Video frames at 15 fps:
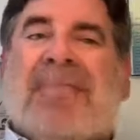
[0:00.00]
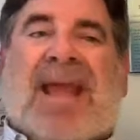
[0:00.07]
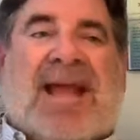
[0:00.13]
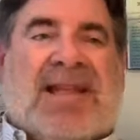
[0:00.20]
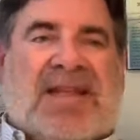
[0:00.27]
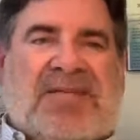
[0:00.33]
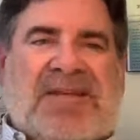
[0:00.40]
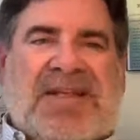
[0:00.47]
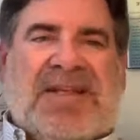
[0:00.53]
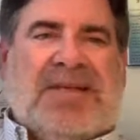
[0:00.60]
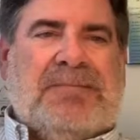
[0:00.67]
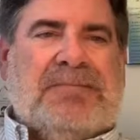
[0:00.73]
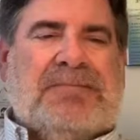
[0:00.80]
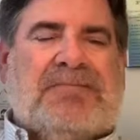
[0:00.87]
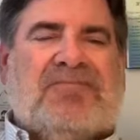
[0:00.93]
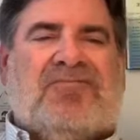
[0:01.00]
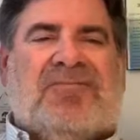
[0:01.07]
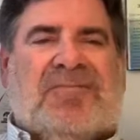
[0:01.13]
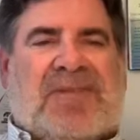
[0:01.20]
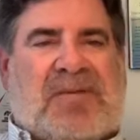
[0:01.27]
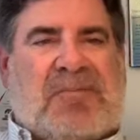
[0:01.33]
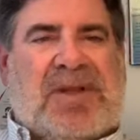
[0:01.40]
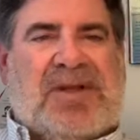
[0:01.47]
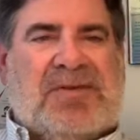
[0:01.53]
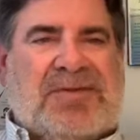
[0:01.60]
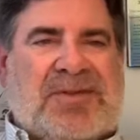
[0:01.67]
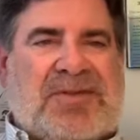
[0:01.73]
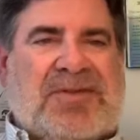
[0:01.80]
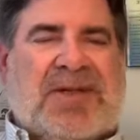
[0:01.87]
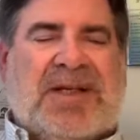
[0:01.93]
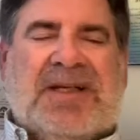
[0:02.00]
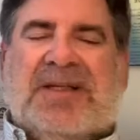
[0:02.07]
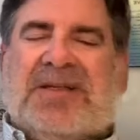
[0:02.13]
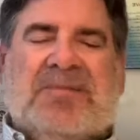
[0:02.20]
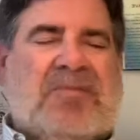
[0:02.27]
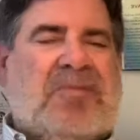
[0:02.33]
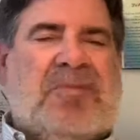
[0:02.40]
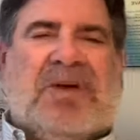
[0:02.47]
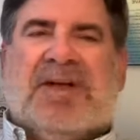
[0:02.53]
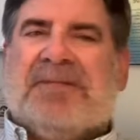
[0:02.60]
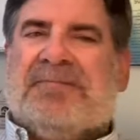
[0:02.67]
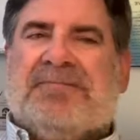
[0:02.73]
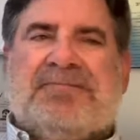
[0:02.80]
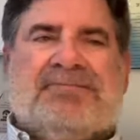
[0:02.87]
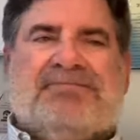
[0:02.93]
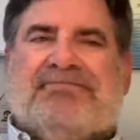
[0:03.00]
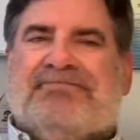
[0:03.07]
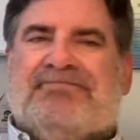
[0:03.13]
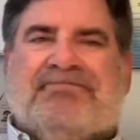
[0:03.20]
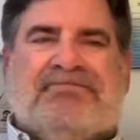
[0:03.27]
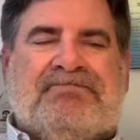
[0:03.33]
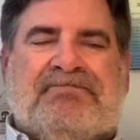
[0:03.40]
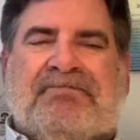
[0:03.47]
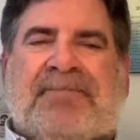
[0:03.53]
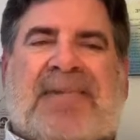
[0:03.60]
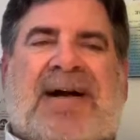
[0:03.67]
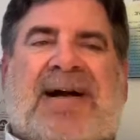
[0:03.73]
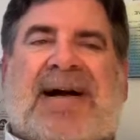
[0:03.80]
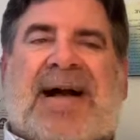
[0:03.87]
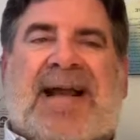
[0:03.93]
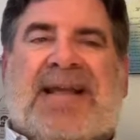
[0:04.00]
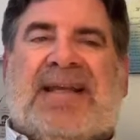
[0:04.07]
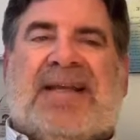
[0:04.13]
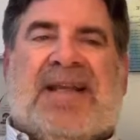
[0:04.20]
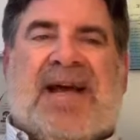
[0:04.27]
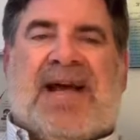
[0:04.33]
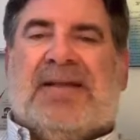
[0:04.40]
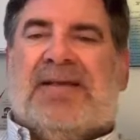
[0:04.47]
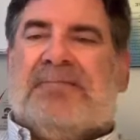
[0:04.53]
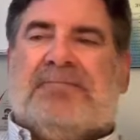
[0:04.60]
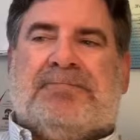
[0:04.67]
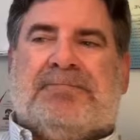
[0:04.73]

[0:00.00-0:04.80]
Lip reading: I love to eat. I've been known to drink, but I cannot,